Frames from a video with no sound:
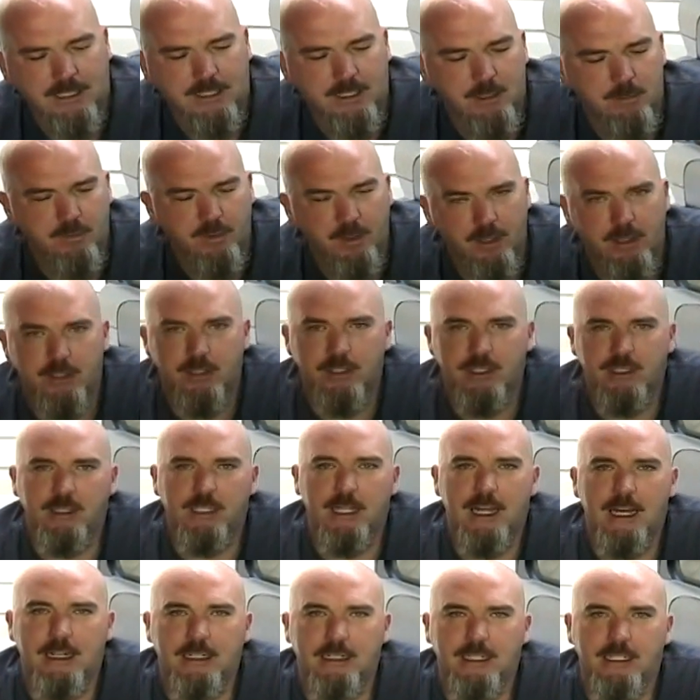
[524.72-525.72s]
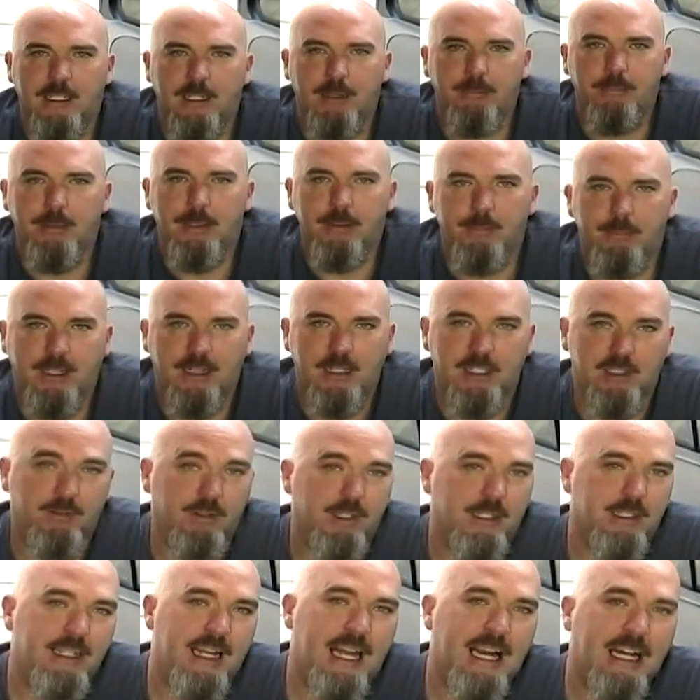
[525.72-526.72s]
converter's clogged up, because what
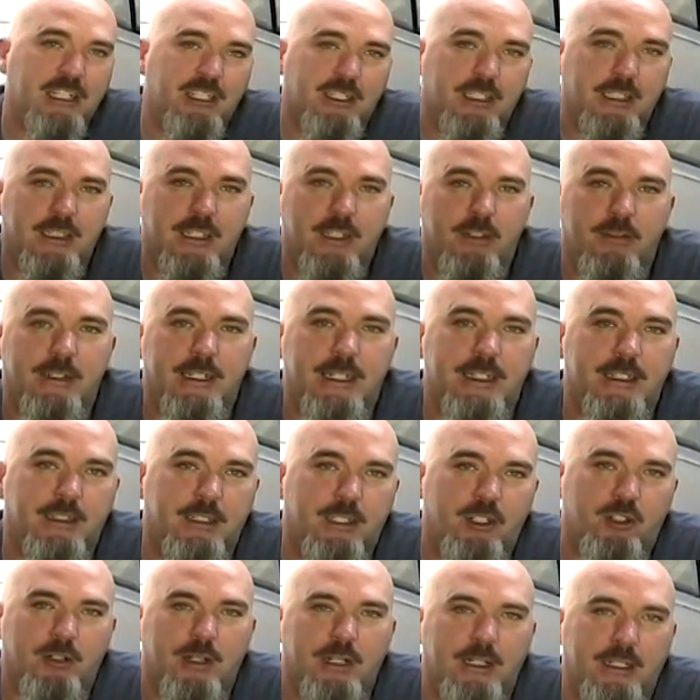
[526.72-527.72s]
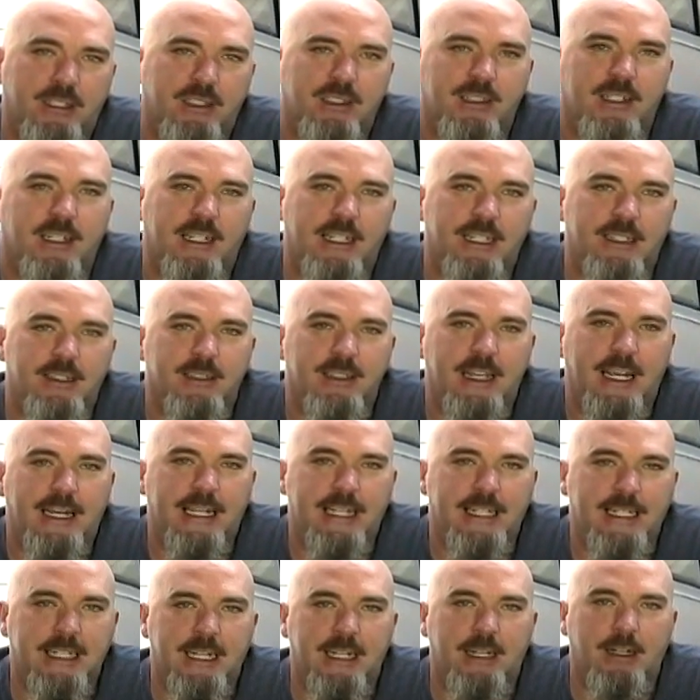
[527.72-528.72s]
it's actually doing is the truck is stuck in
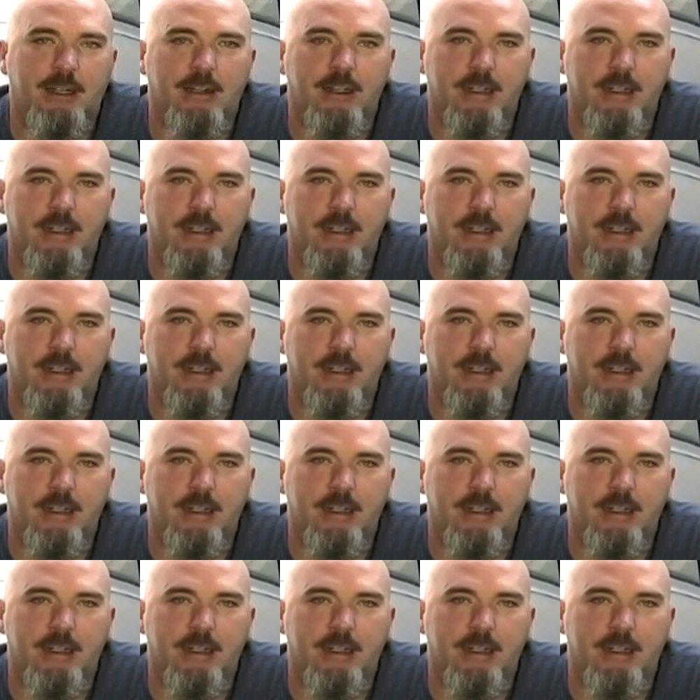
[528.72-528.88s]
second gear,